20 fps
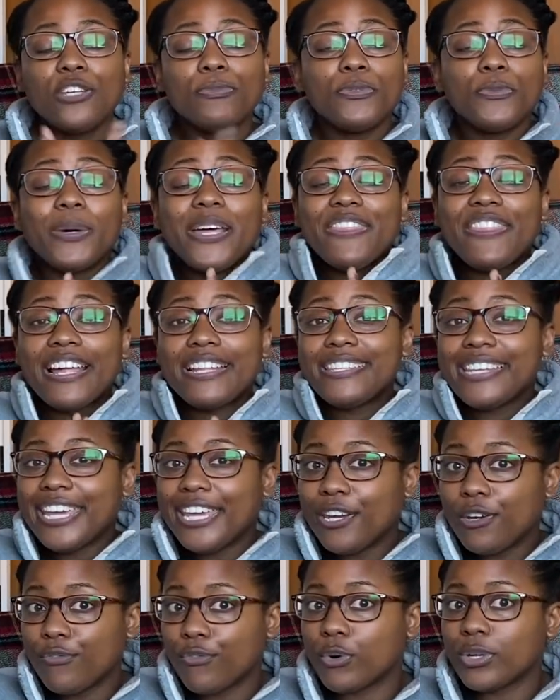But that's
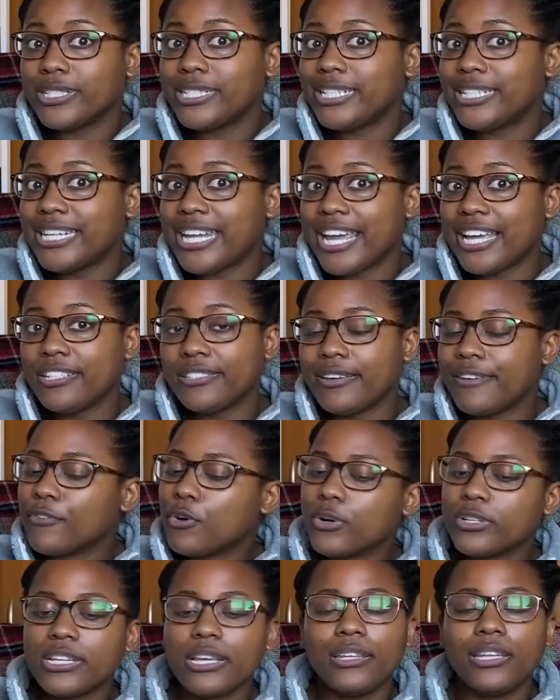it for today. So of
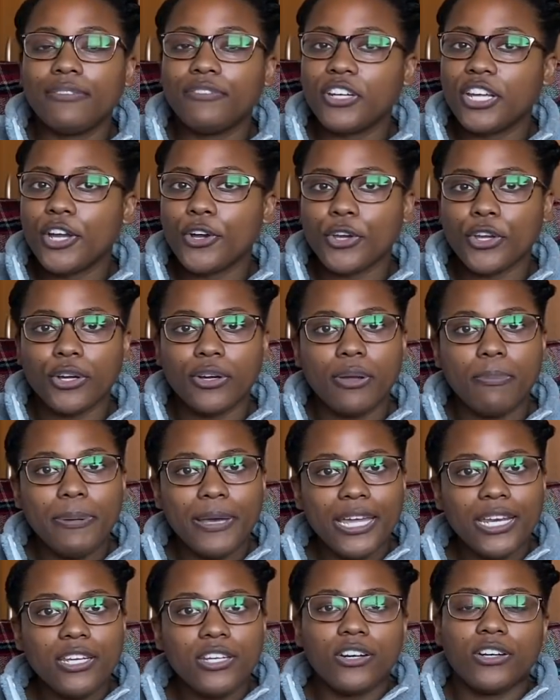course, I'd love to hear your
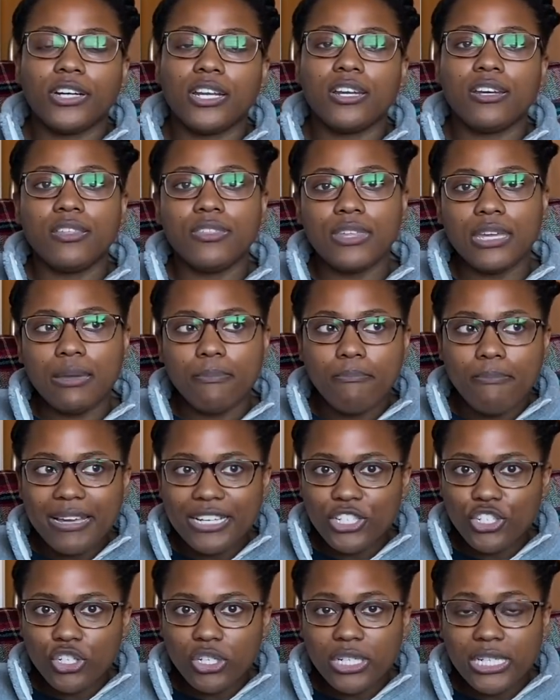opinion on anything
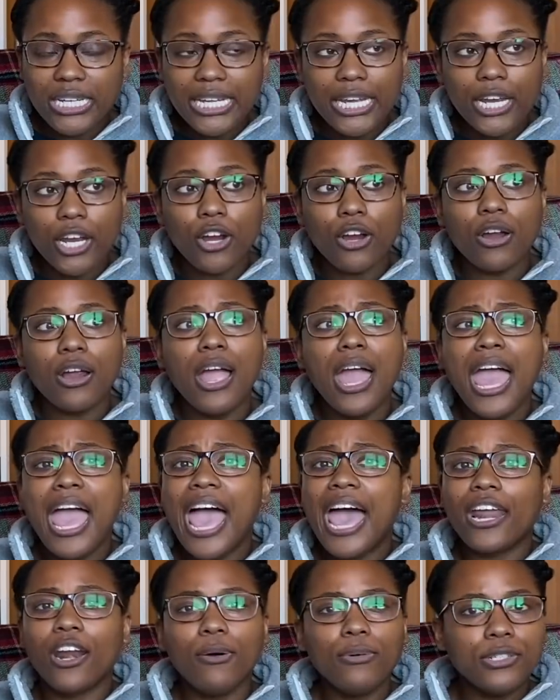mentioned here.
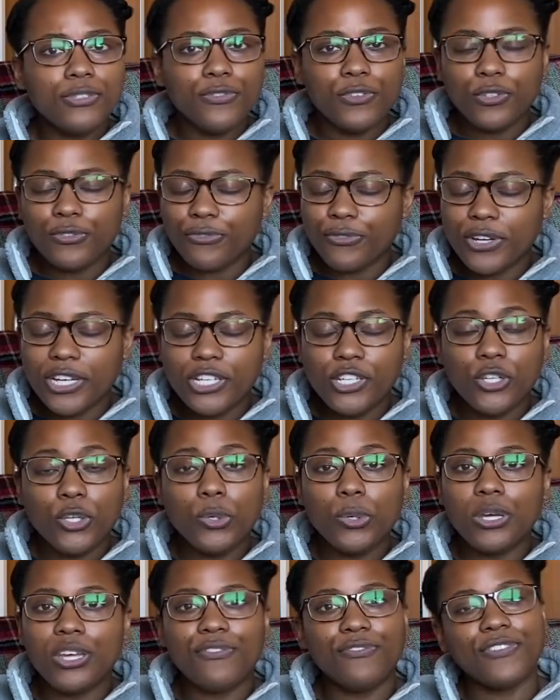And always feel free to,
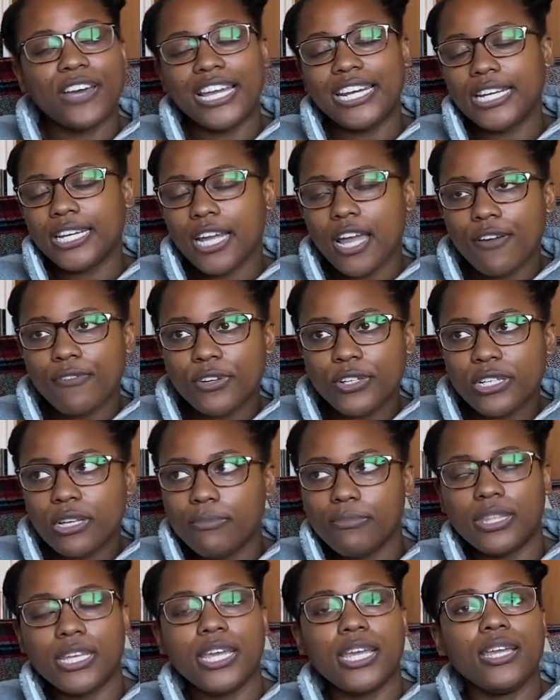if I didn't cover
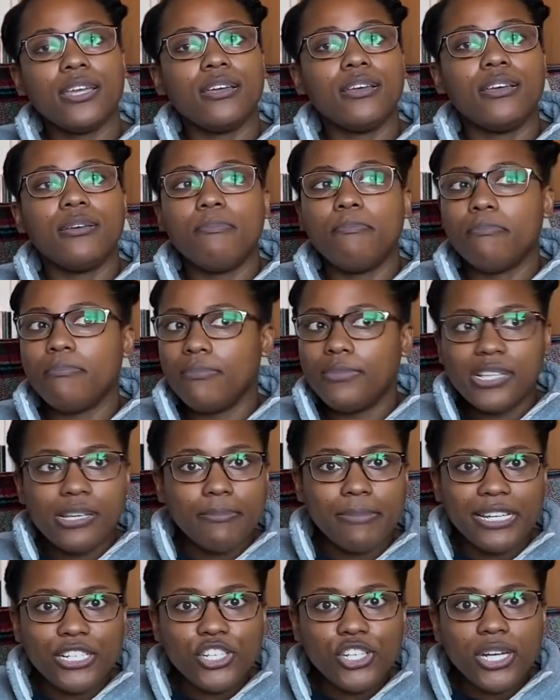something, to
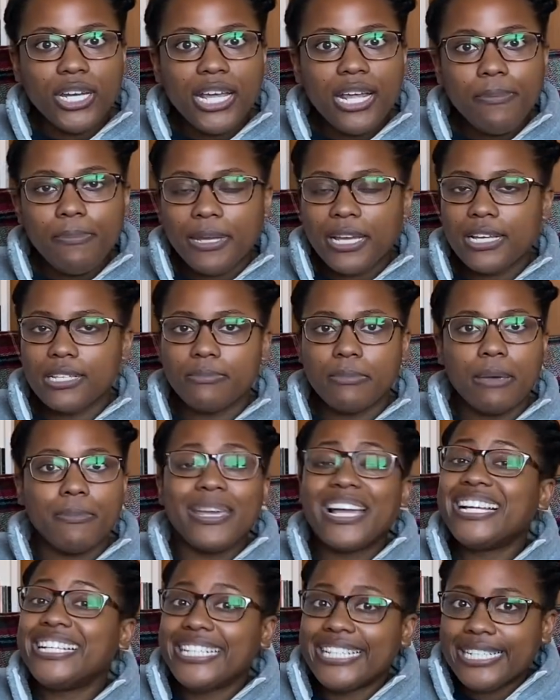mention it, because maybe
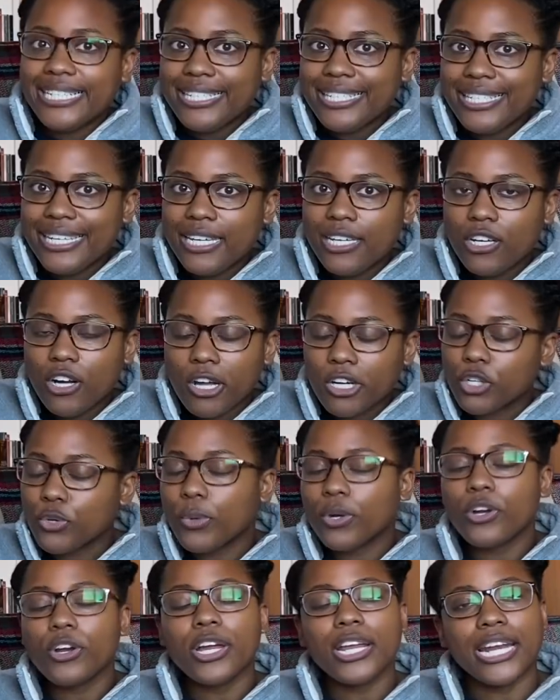I didn't see it on
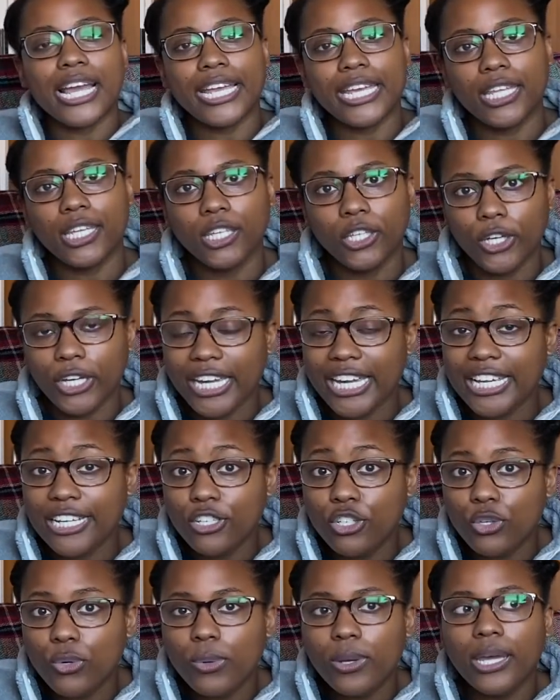Twitter and I can look
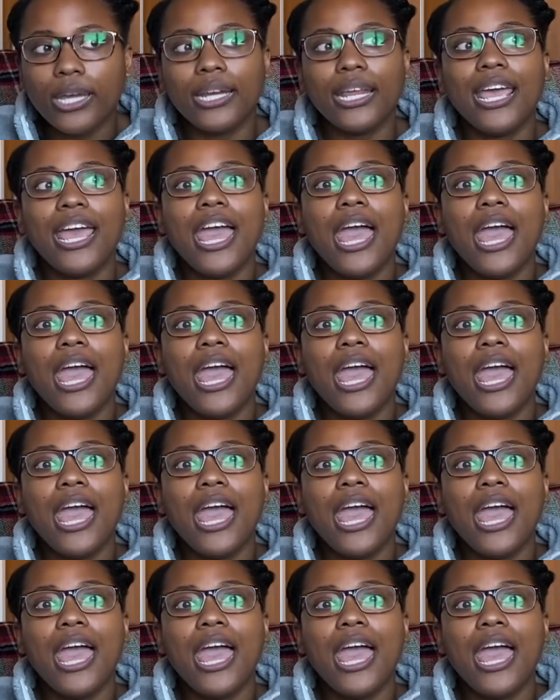into it.